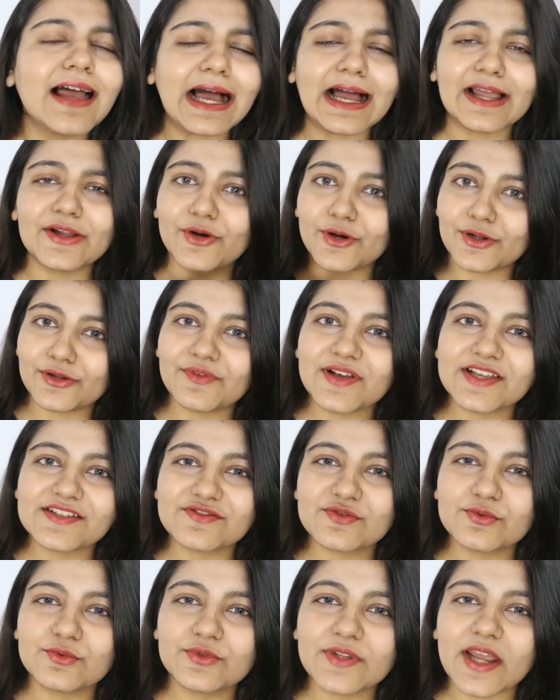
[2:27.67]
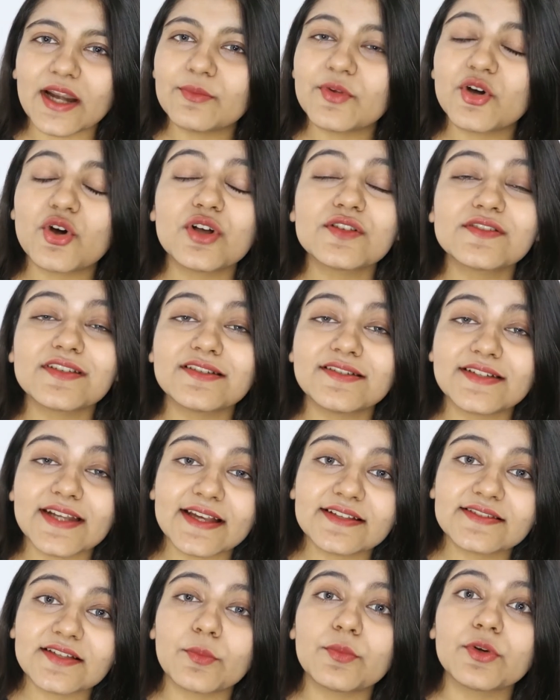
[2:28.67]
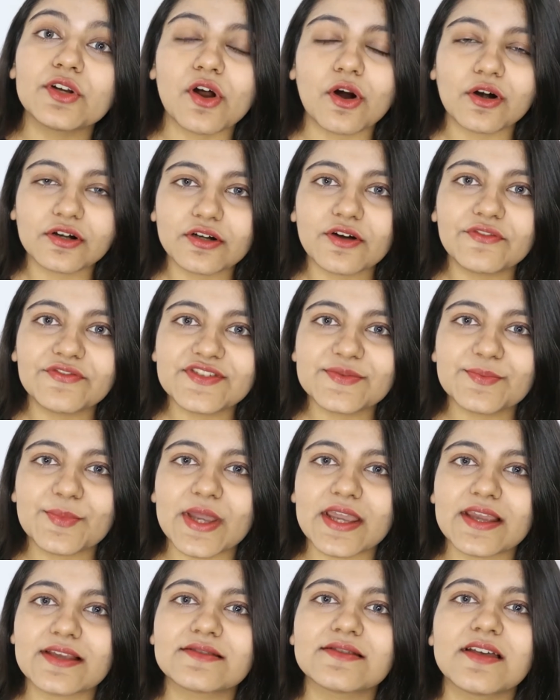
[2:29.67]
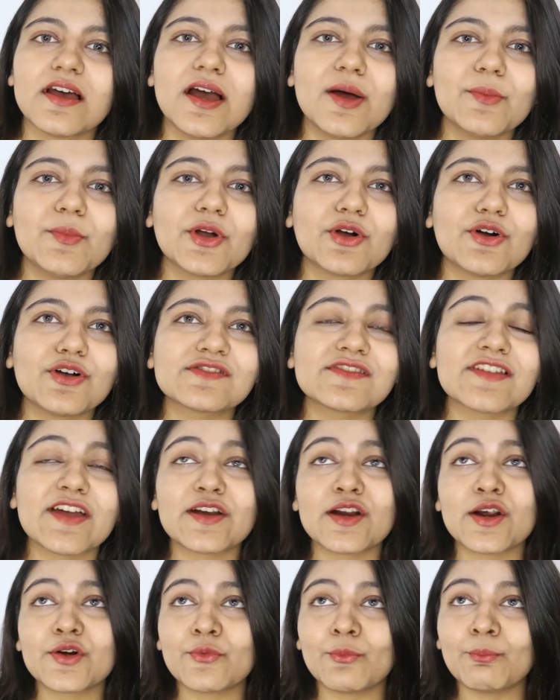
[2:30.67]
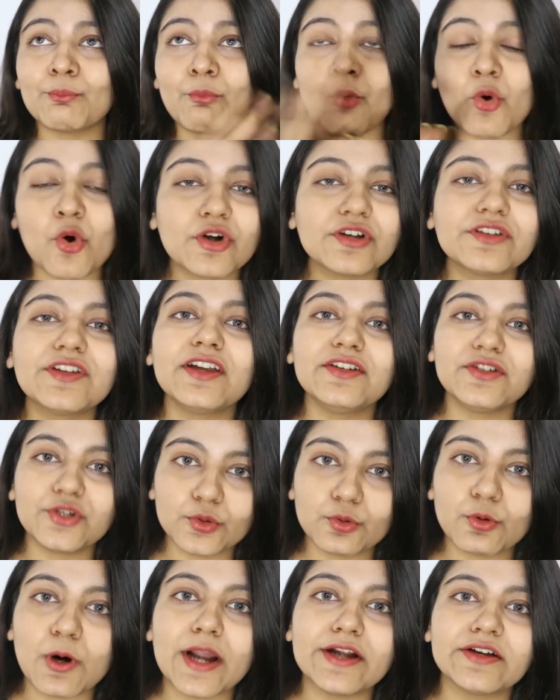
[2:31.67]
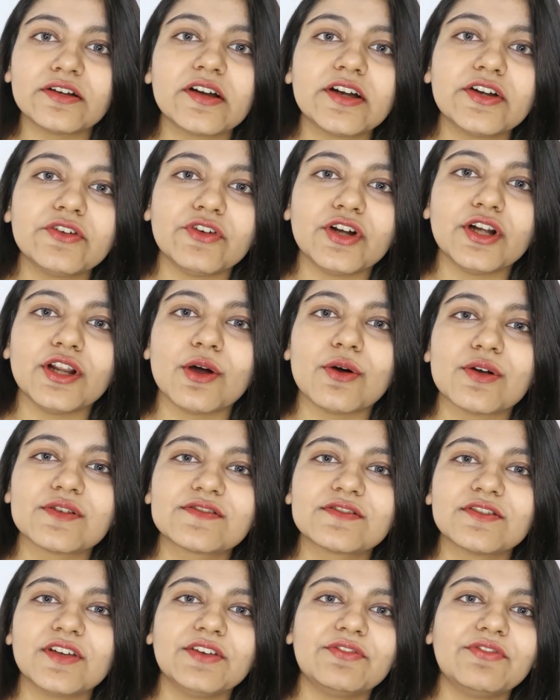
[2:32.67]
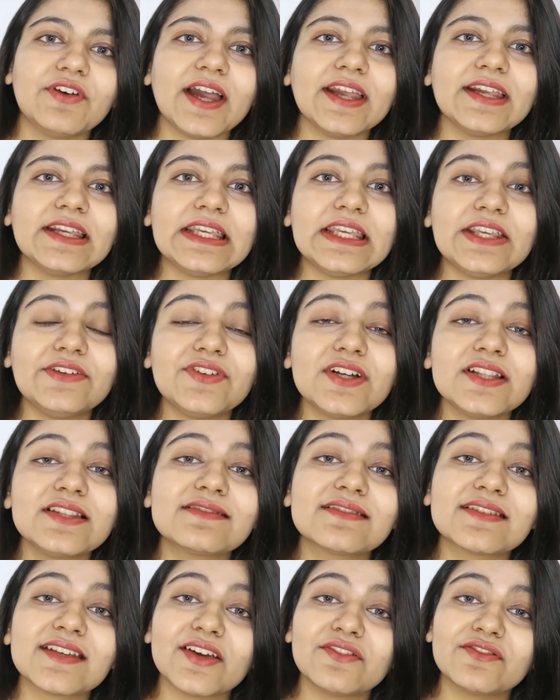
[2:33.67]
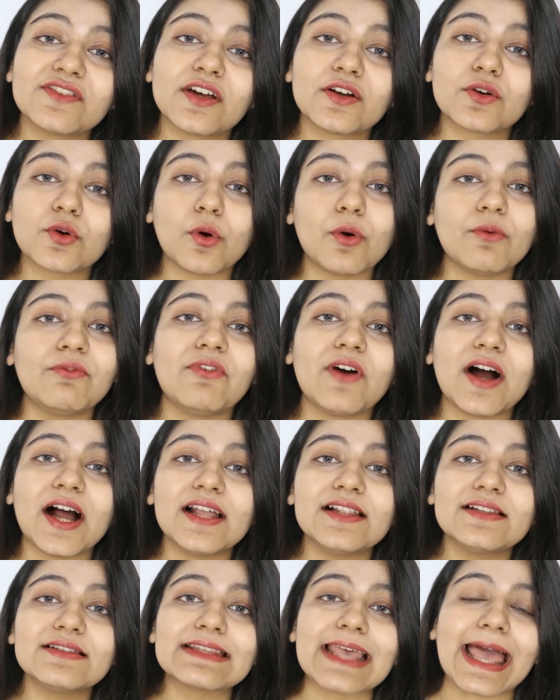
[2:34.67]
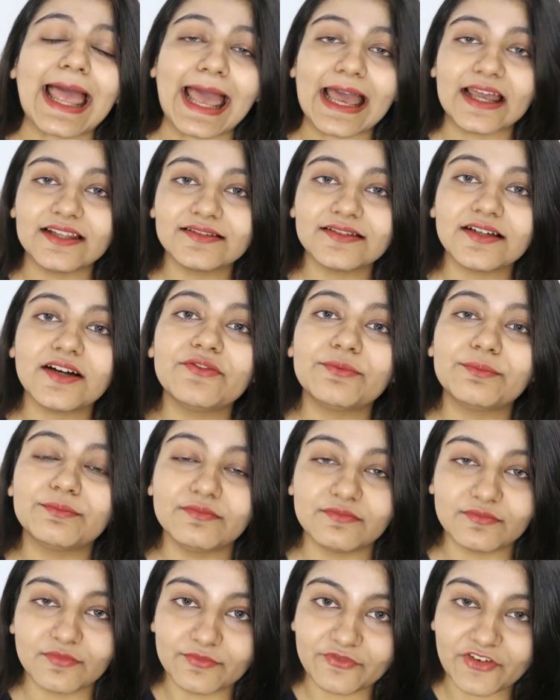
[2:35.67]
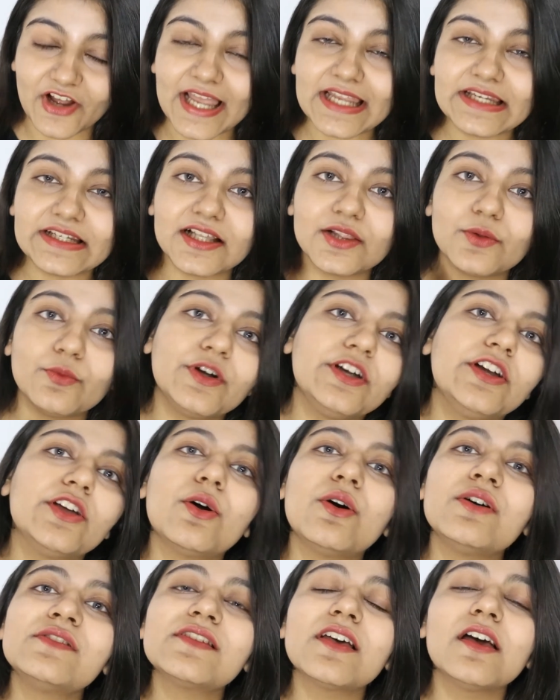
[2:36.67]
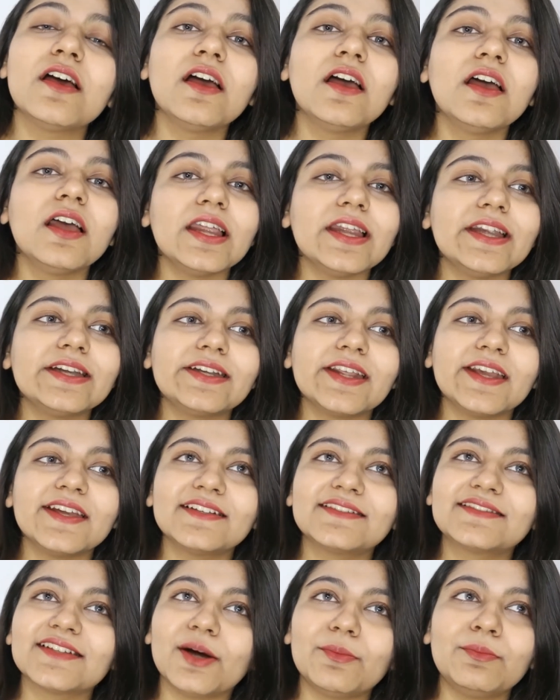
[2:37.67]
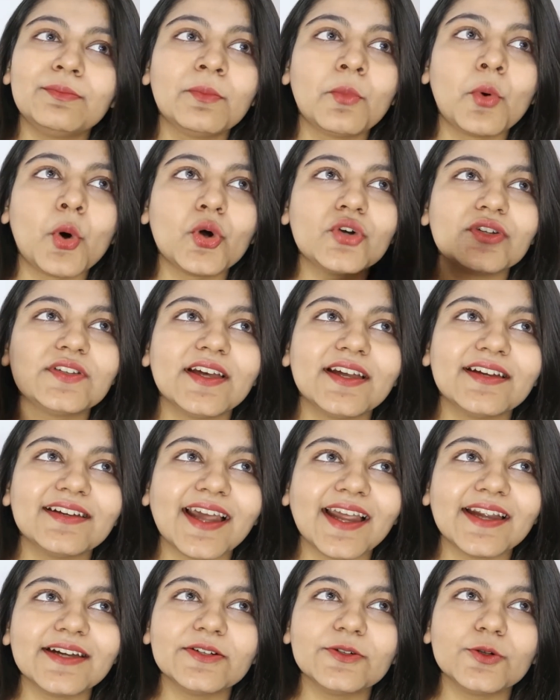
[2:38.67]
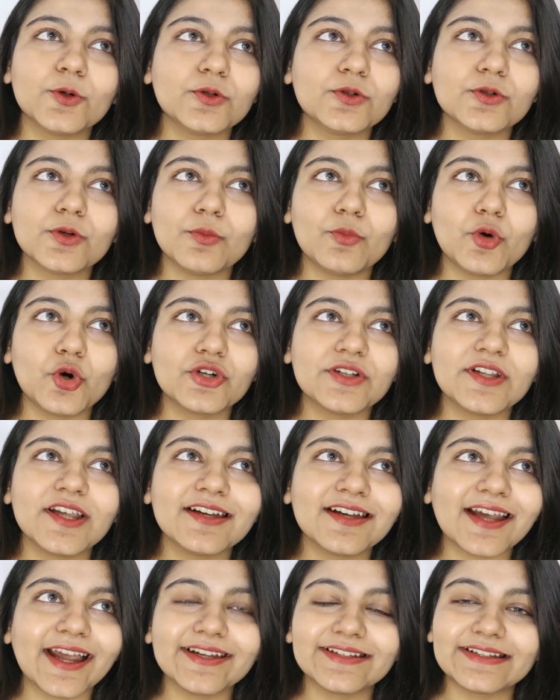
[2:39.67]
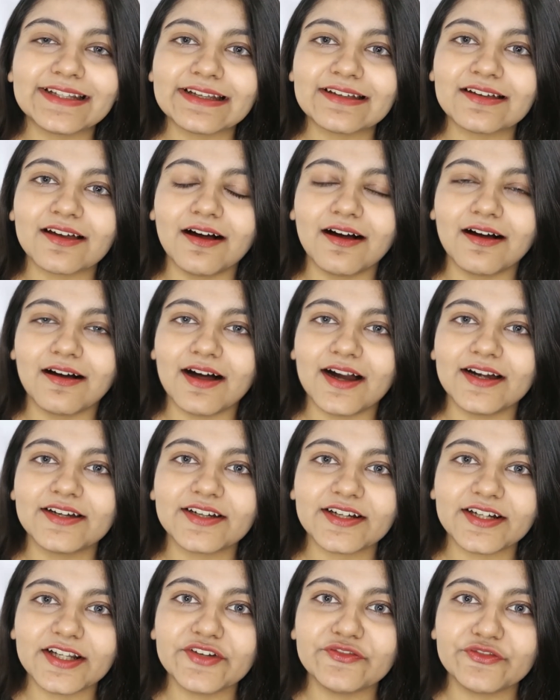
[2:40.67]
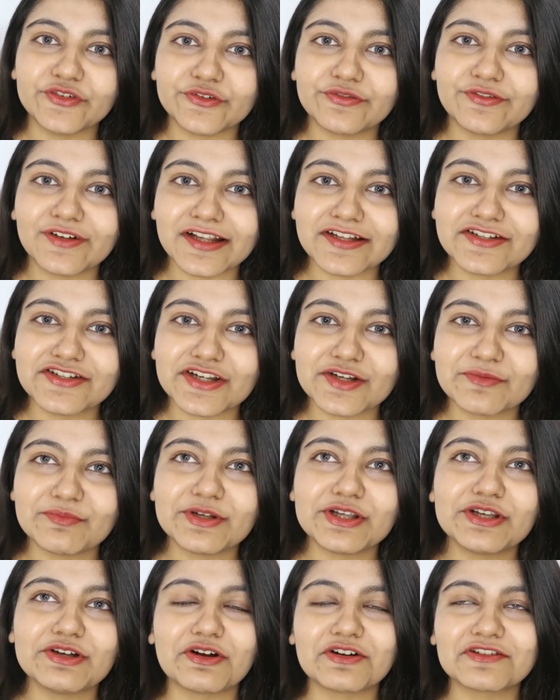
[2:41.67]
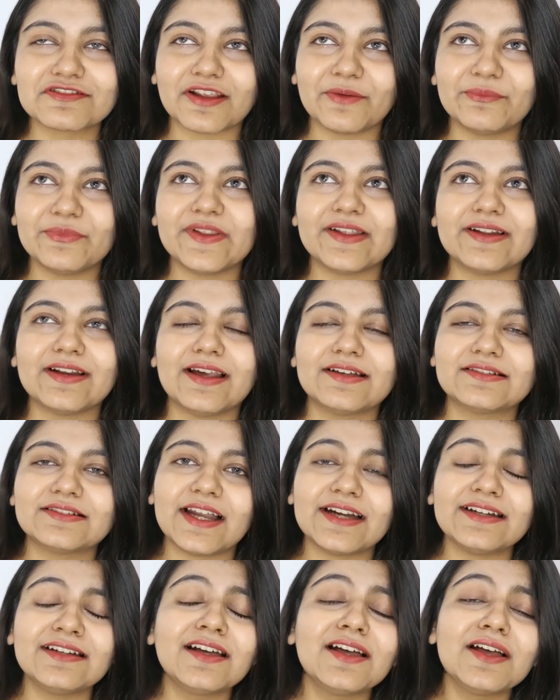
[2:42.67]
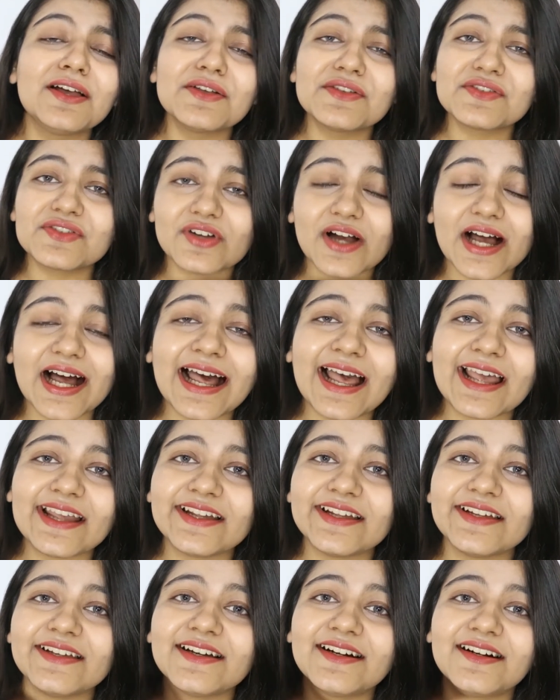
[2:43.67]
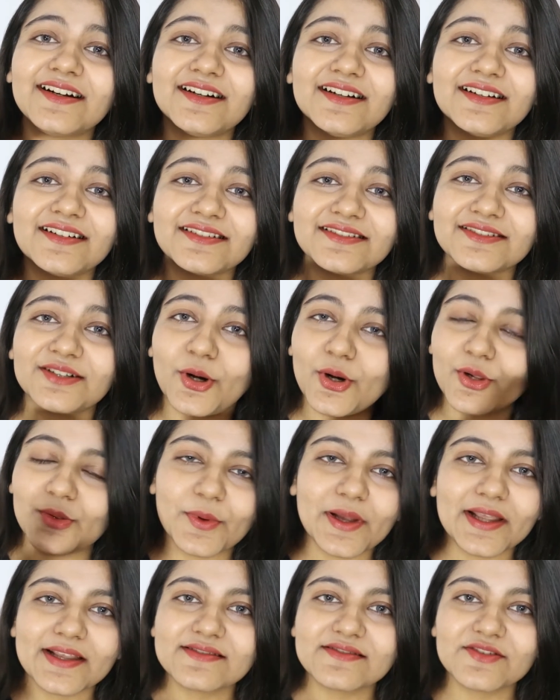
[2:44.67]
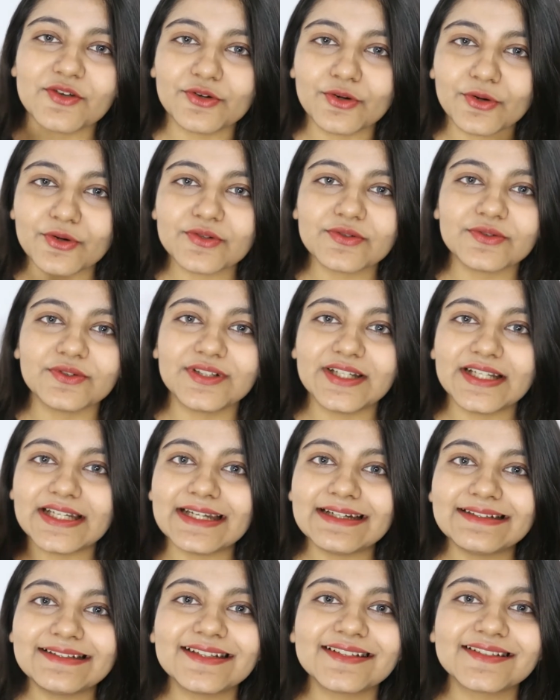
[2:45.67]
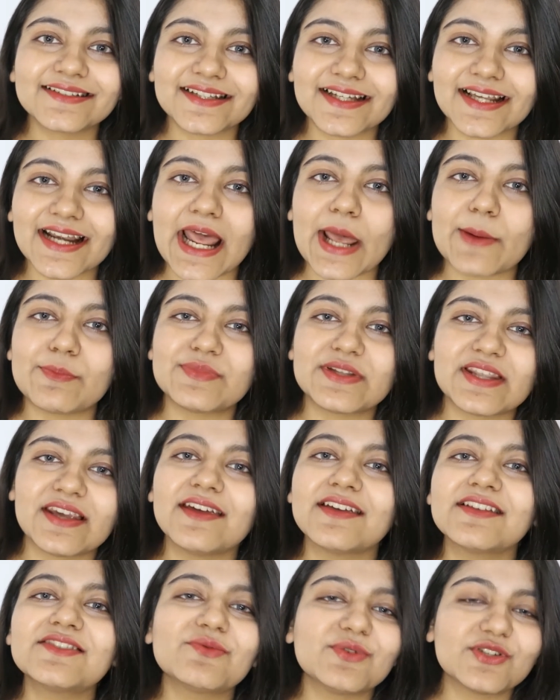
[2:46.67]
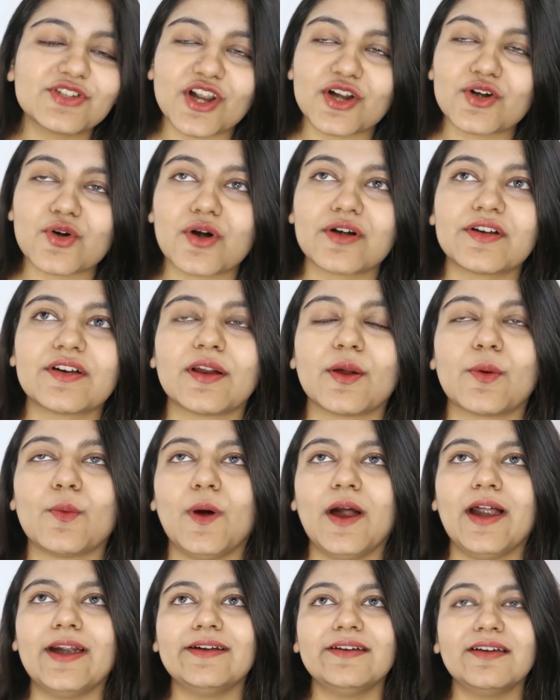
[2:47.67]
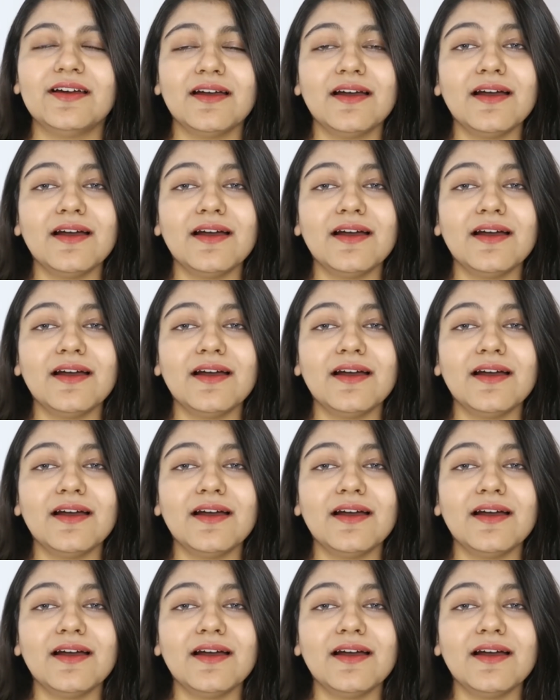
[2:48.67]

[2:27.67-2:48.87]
I always do that because it takes up a lot of space, because there are more than 200 videos. So if I even save the raw files and the final videos, it takes up more than, I don't know, more than I think 150 GB or something like that. So I always, you know, delete the scrap things which are not required.